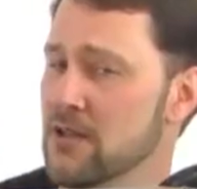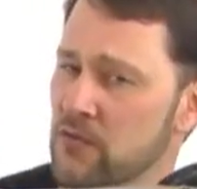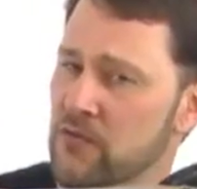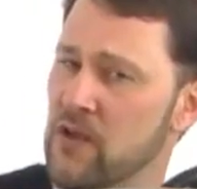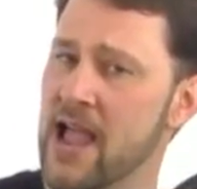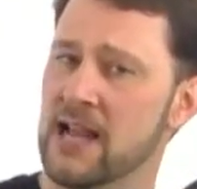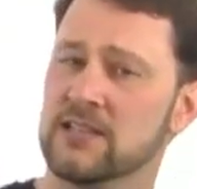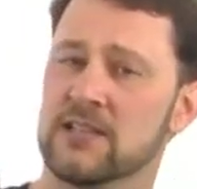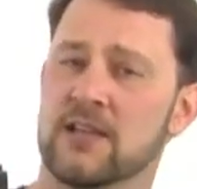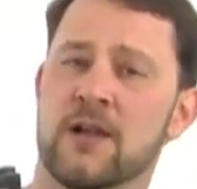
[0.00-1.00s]
In
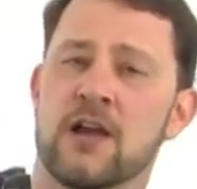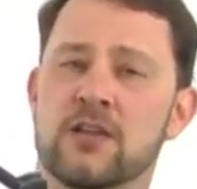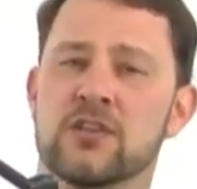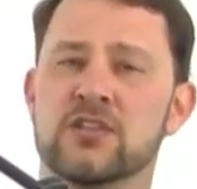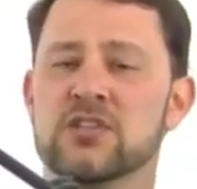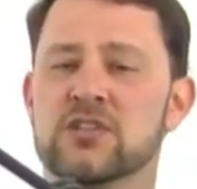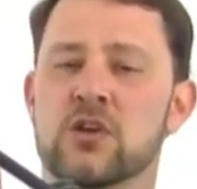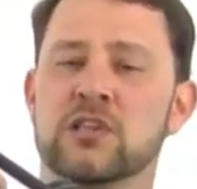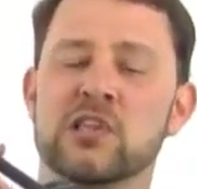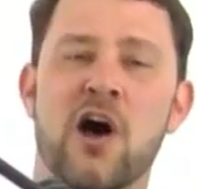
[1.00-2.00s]
fact, this is
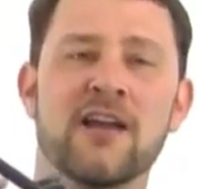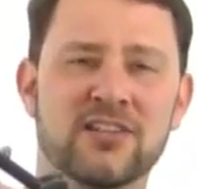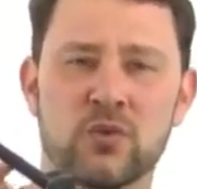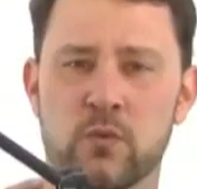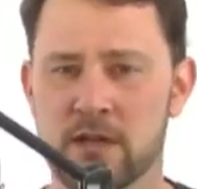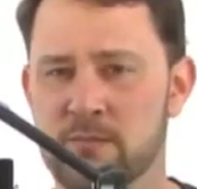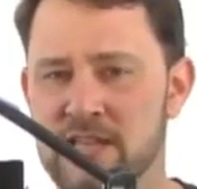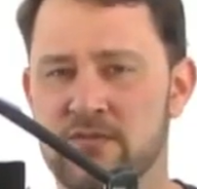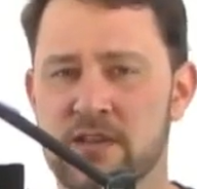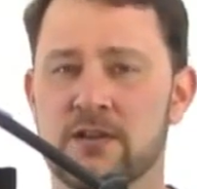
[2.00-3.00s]
the longest
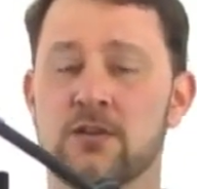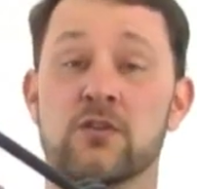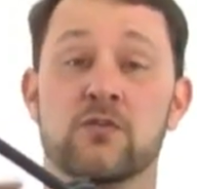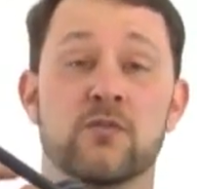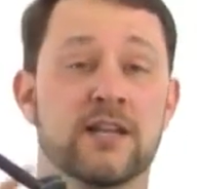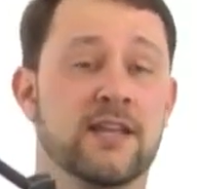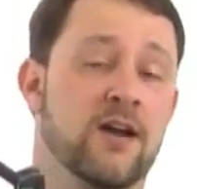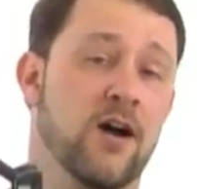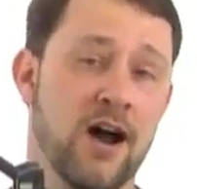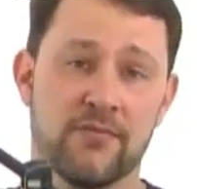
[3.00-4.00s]
wheelbase vehicle that
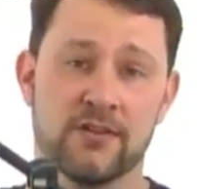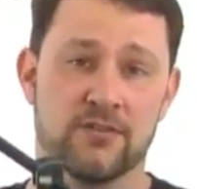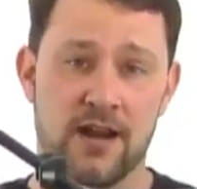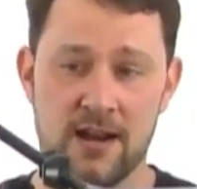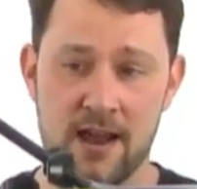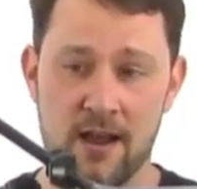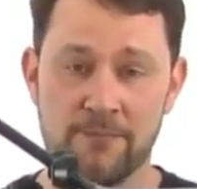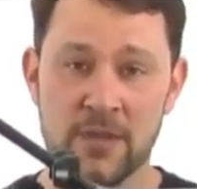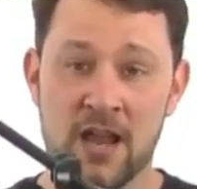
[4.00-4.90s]
Redcat offers right now.